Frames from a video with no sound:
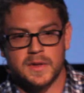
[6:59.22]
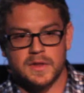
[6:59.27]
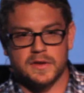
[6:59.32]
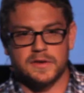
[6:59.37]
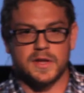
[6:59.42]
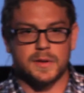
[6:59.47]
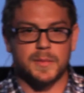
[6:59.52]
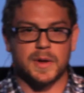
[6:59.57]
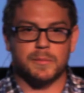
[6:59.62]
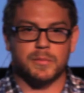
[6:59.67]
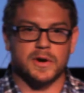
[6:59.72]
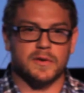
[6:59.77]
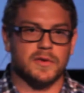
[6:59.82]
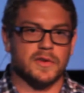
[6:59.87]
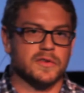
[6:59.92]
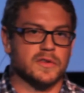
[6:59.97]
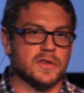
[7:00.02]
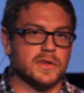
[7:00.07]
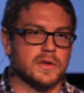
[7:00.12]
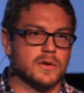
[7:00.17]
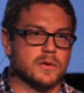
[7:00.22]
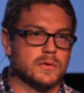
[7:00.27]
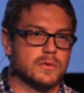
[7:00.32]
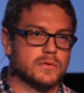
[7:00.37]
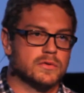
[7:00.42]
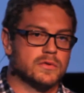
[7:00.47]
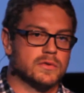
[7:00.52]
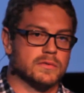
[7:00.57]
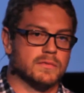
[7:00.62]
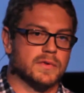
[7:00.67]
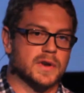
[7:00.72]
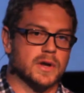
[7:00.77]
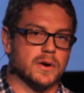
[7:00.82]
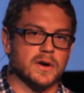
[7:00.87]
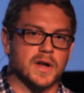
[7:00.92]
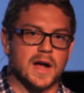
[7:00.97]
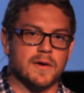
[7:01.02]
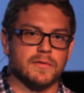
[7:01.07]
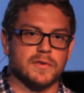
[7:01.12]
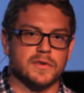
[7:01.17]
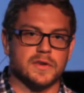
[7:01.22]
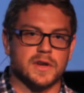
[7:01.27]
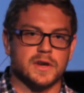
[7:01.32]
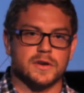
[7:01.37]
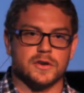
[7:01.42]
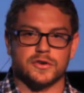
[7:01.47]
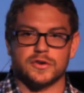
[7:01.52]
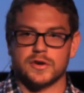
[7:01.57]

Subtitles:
The team had previously used video conferencing to